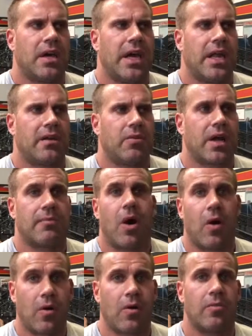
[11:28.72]
And when I'm
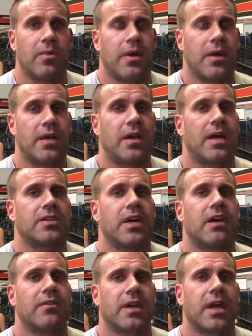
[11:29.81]
home and not
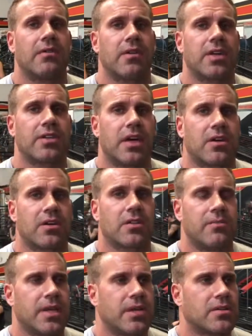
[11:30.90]
traveling, I really try to cook
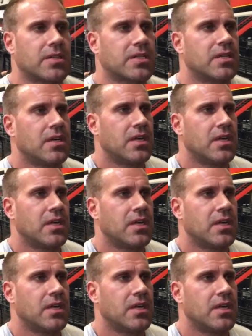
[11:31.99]
the meals.